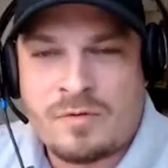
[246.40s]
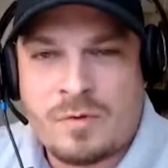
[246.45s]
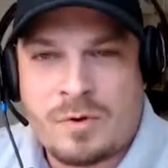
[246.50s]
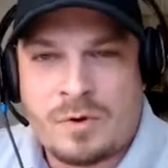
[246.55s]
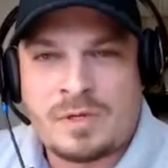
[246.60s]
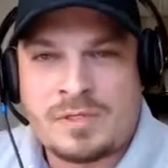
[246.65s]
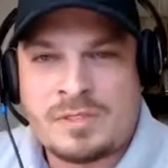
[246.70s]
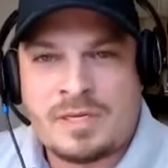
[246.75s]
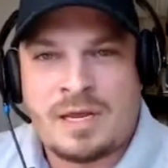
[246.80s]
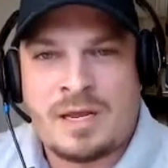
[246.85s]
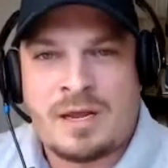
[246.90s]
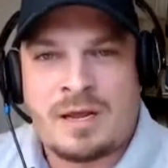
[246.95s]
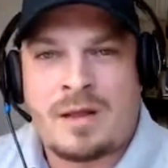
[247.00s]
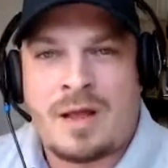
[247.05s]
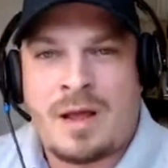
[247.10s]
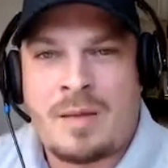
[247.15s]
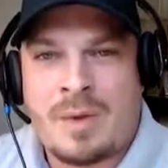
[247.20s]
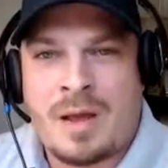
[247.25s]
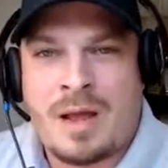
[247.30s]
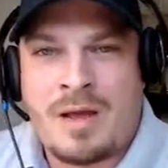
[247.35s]
course.
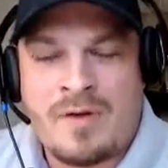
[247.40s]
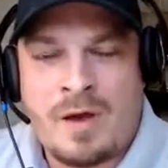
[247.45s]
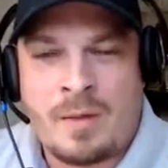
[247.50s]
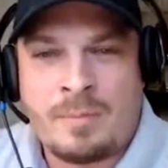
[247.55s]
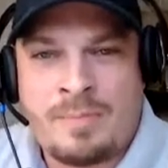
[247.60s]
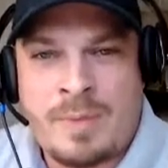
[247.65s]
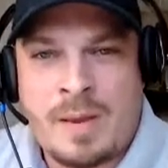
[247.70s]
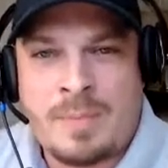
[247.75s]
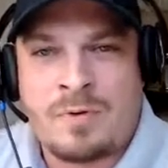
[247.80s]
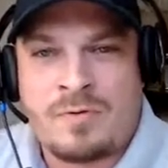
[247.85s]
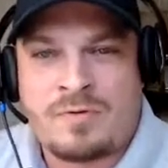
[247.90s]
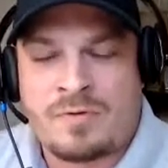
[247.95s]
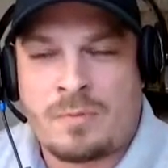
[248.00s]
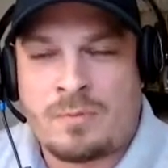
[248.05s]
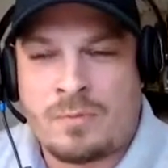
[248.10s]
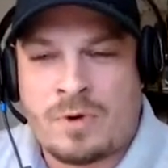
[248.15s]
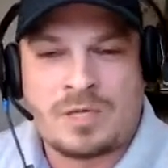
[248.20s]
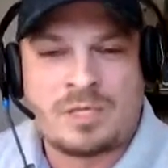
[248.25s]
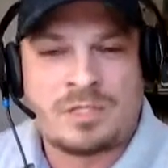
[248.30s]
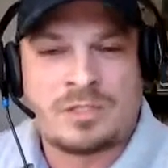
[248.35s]
Yeah. I've helped people
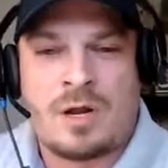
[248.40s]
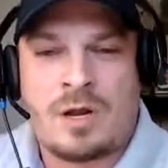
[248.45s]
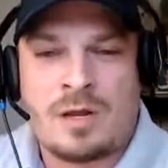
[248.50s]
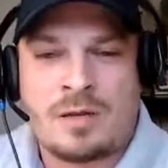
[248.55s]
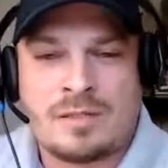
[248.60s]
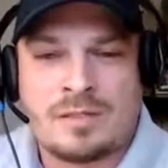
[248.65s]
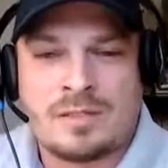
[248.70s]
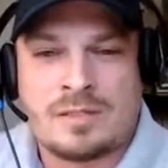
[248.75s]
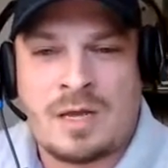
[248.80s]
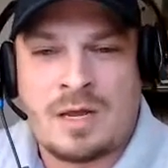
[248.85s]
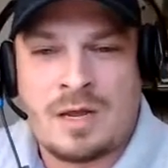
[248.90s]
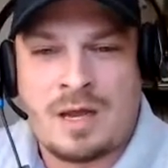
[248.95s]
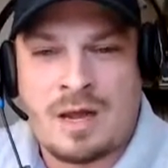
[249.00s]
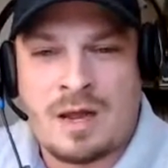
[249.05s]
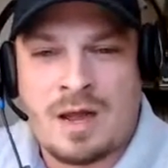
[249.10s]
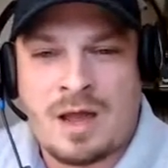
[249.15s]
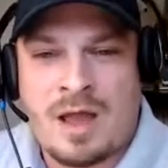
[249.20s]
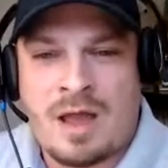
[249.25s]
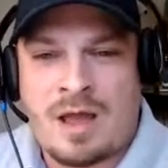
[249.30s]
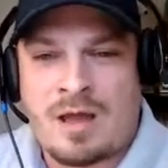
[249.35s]
from restaurants.
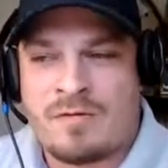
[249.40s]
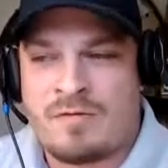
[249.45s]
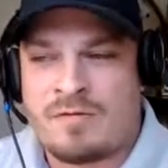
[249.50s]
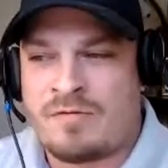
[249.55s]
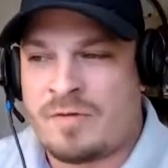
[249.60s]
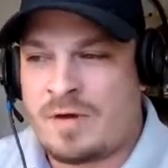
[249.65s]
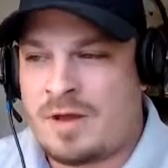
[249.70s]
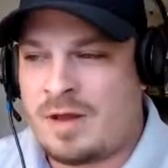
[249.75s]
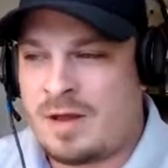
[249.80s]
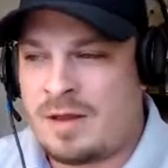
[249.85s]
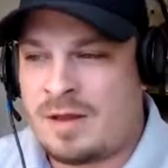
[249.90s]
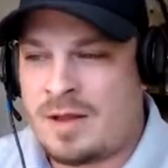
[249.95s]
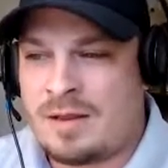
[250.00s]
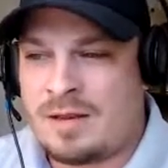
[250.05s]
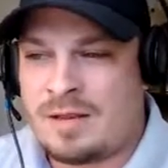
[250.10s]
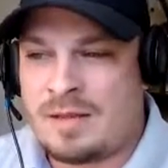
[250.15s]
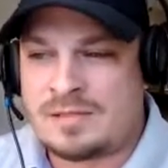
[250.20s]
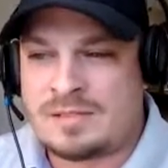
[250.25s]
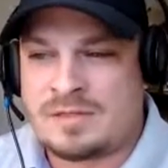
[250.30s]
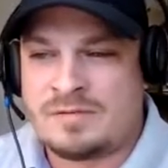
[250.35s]
I have a
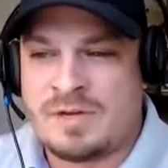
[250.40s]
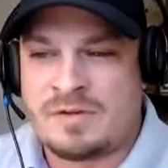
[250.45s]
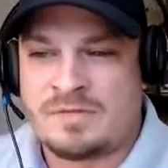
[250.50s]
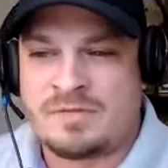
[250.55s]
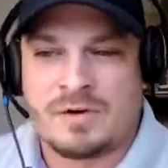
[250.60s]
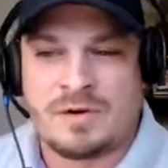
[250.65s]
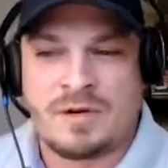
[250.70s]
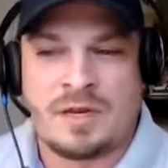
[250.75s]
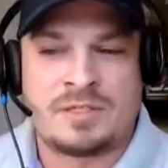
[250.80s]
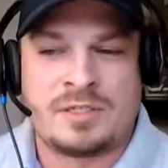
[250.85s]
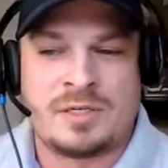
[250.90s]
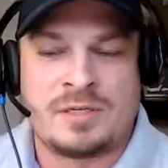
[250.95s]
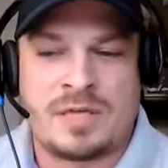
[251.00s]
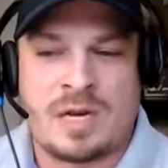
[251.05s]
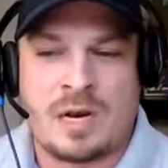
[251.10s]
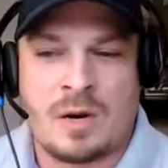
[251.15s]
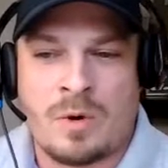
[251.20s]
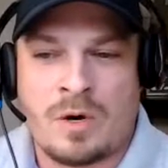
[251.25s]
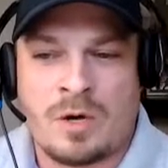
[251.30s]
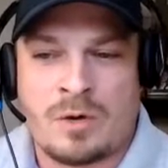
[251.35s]
list of different niches
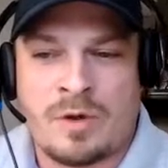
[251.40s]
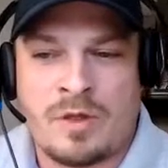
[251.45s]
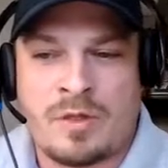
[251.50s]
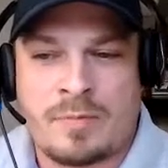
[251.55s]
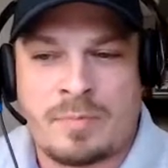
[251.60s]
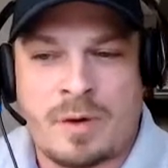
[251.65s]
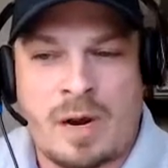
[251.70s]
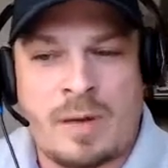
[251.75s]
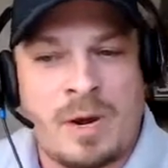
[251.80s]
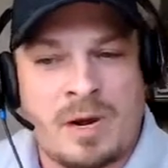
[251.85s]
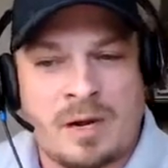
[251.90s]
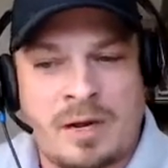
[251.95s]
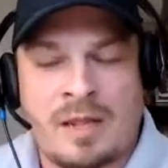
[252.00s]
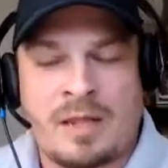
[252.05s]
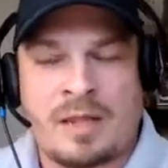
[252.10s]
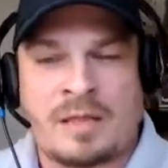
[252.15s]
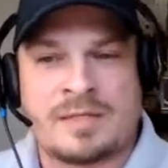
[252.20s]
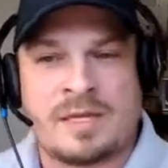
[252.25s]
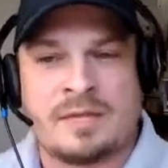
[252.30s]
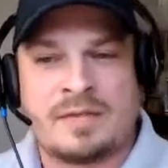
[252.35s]
that I work with, primarily,
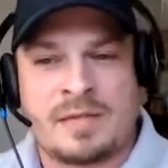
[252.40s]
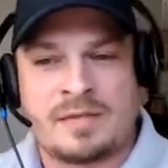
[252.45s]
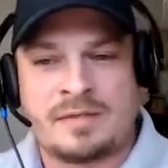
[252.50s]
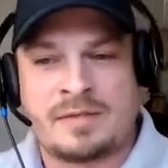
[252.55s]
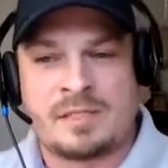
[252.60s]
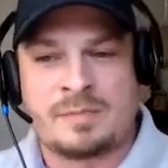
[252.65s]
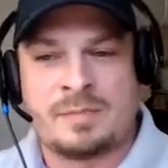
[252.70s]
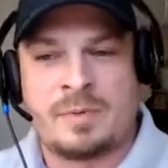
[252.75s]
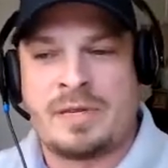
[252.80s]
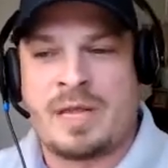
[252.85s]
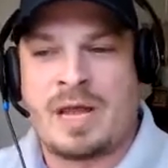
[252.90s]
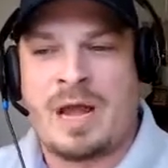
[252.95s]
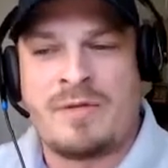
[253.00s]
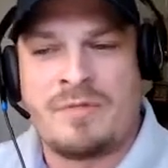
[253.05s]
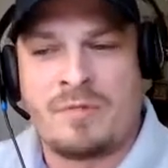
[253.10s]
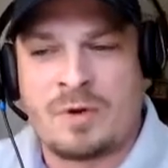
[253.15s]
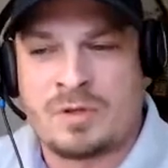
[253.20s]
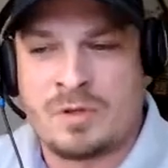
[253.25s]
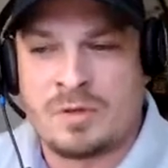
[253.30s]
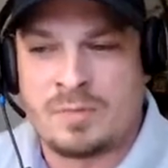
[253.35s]
like I said, dentists. But yeah,
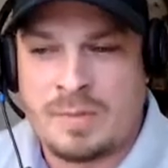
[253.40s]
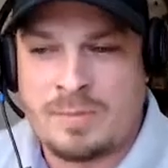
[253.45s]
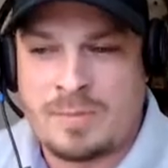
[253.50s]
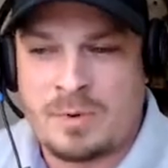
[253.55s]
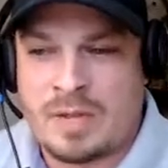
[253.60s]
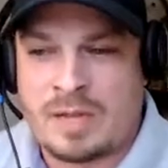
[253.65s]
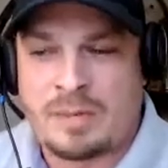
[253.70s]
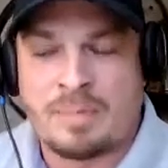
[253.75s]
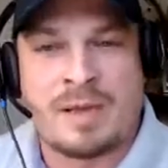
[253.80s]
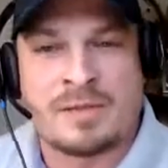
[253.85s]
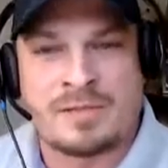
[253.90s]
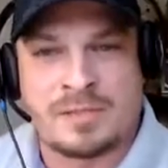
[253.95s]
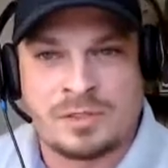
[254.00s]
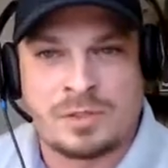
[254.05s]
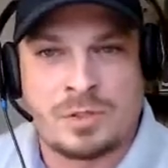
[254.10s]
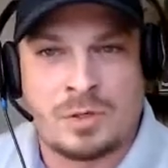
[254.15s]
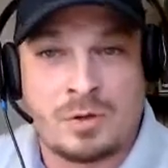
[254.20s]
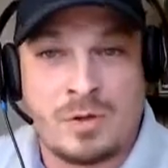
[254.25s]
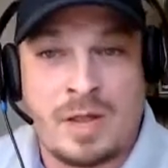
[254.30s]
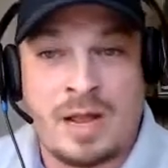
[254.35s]
I've worked with people like pest
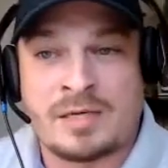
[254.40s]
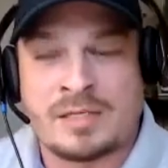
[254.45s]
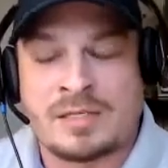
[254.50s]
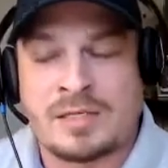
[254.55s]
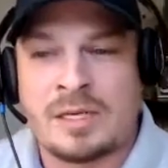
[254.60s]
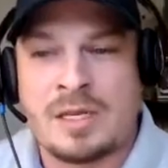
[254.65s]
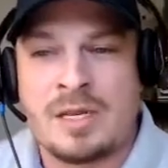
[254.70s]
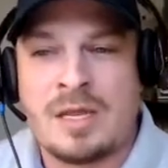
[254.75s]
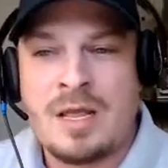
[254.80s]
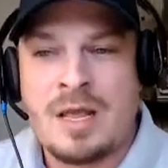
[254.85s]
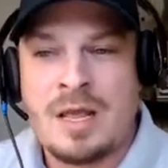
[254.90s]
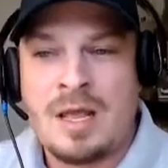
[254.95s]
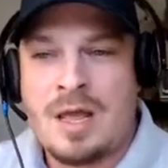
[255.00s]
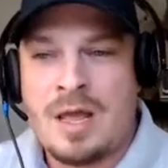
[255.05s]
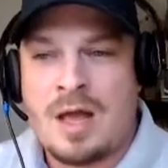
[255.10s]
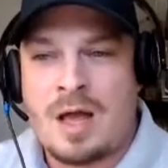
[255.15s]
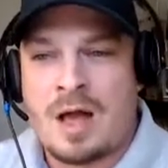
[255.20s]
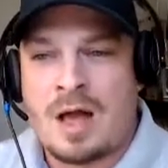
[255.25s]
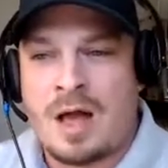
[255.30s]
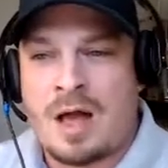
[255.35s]
control, actually,
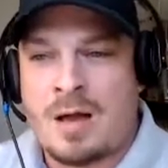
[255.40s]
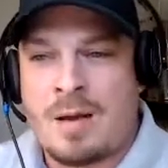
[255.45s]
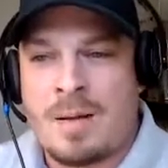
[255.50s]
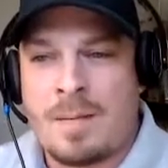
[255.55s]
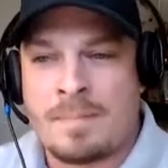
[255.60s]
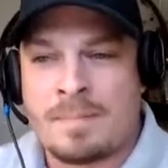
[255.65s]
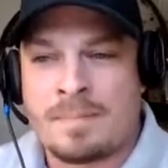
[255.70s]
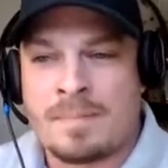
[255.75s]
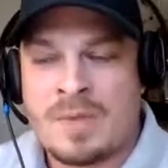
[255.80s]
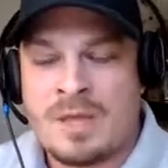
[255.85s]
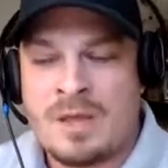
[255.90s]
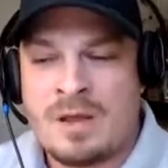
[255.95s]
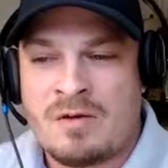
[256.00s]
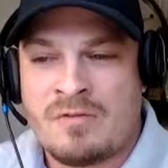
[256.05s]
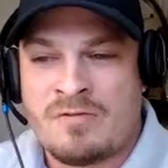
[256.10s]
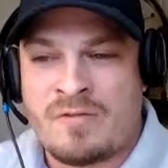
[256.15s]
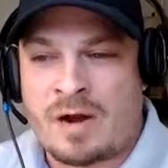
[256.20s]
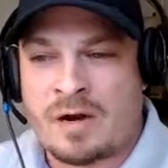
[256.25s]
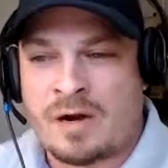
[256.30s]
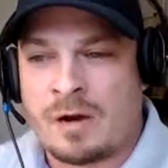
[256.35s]

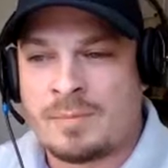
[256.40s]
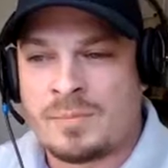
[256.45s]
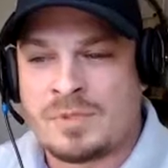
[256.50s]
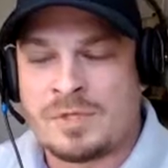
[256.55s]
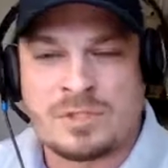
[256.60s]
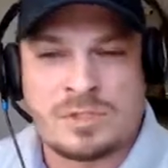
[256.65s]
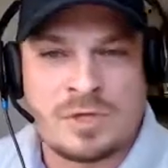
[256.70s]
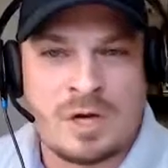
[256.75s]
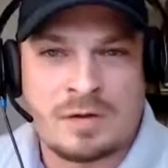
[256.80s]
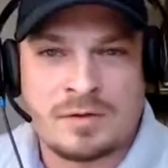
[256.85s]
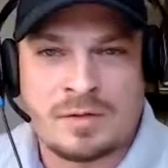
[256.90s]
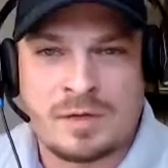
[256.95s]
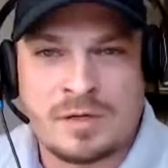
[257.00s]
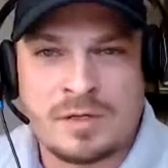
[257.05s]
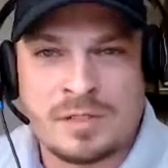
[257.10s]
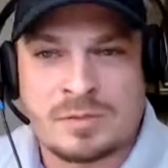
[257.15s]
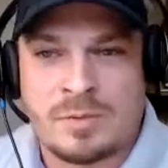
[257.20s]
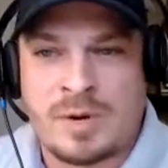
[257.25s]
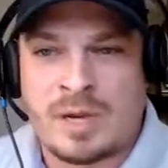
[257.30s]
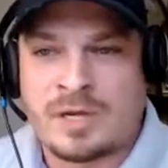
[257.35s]
firearms
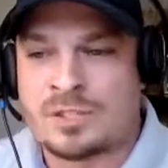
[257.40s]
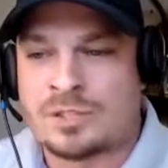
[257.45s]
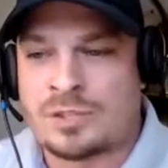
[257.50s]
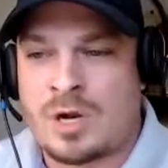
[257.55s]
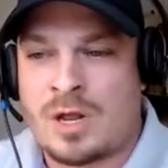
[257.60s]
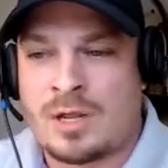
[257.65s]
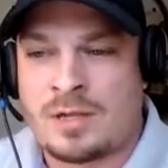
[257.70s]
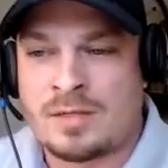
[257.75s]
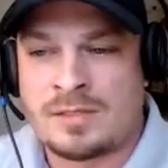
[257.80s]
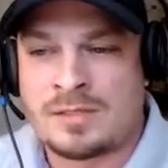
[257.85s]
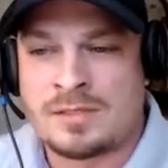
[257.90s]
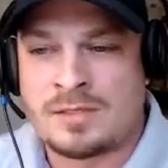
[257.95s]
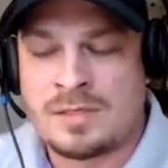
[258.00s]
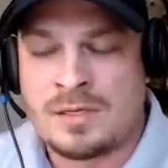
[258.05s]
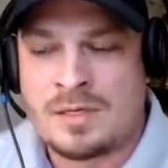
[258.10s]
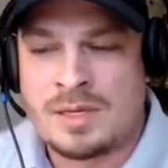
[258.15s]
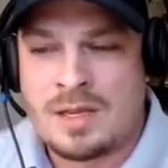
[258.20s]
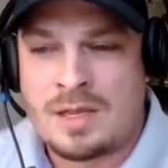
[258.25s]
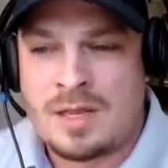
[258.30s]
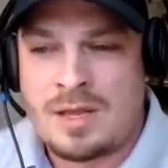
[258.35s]
instructors, restaurants,
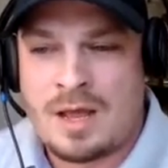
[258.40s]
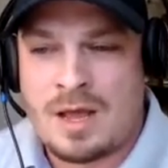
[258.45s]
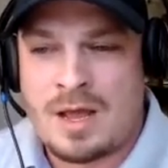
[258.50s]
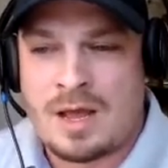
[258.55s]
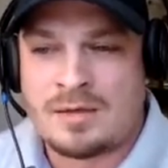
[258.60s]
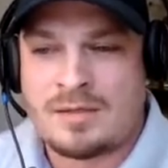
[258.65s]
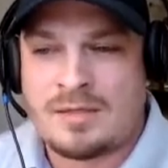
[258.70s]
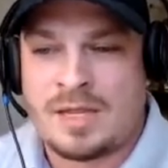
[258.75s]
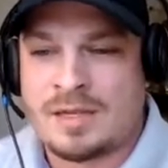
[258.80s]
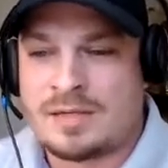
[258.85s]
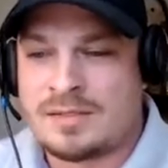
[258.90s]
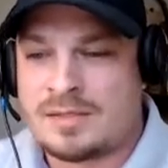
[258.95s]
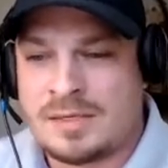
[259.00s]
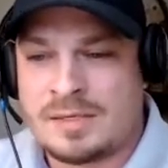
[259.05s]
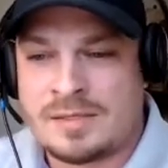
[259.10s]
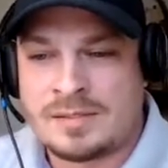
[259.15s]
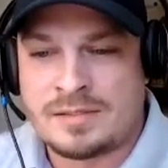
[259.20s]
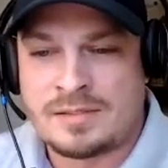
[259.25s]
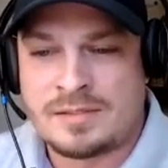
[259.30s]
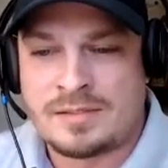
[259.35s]

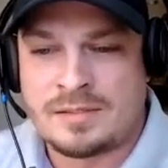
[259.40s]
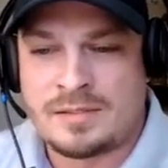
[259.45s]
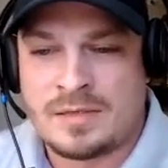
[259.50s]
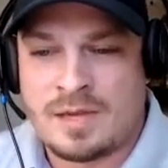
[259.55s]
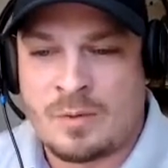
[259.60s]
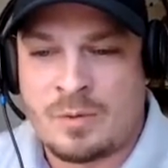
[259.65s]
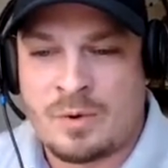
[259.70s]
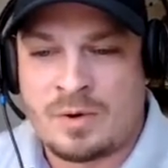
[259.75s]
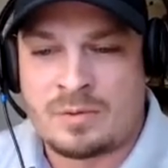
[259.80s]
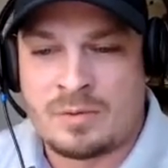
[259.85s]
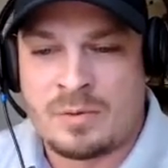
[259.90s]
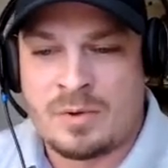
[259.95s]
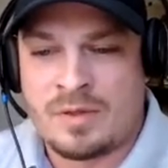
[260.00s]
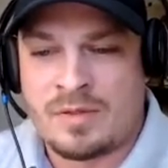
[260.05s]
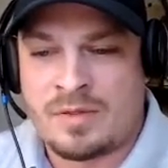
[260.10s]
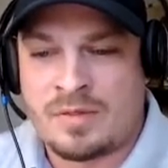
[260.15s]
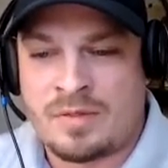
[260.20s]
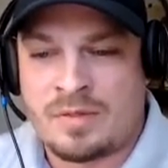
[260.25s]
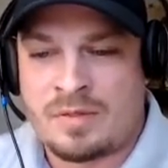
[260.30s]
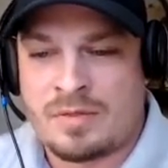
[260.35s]
dentists. I worked
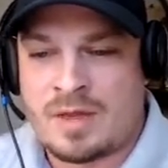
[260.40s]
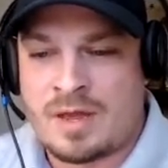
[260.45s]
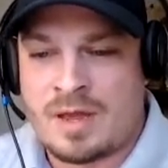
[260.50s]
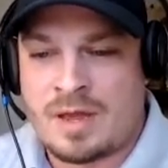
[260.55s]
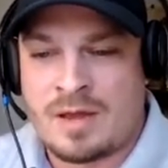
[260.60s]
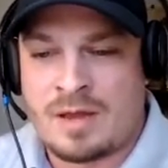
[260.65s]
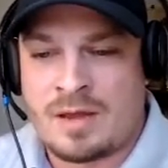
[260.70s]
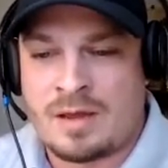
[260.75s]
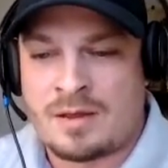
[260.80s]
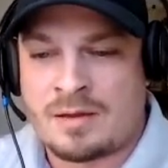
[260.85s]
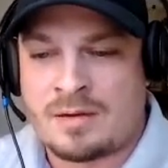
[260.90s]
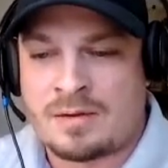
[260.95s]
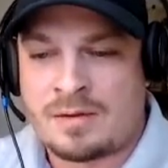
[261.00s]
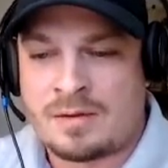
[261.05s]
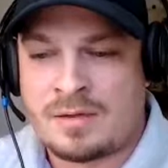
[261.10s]
with home